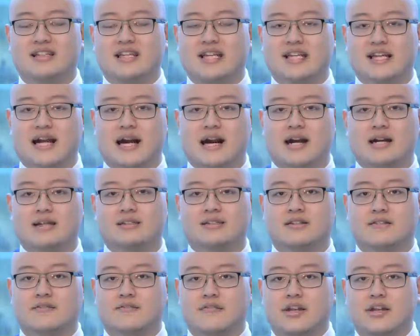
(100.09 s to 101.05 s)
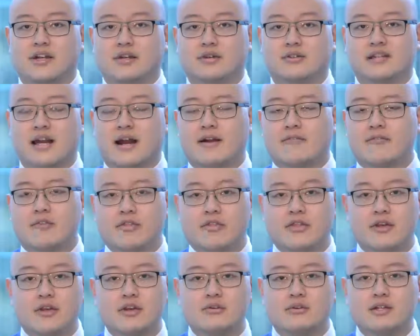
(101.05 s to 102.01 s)
the guides, the videos,
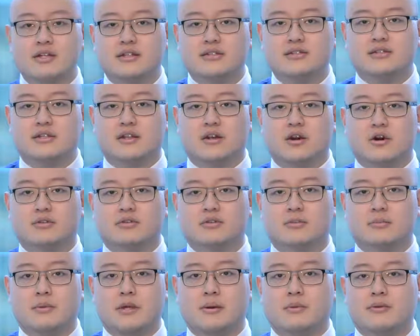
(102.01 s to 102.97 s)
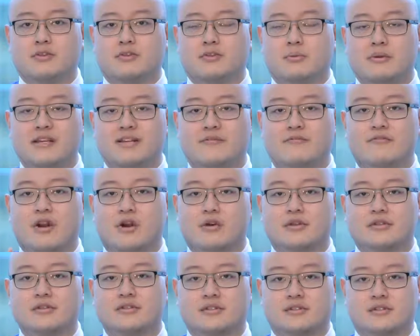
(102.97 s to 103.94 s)
everything you need to know to be able to be
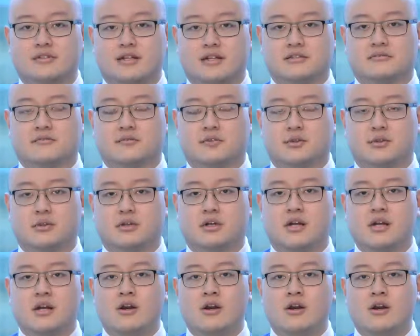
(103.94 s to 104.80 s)
very successful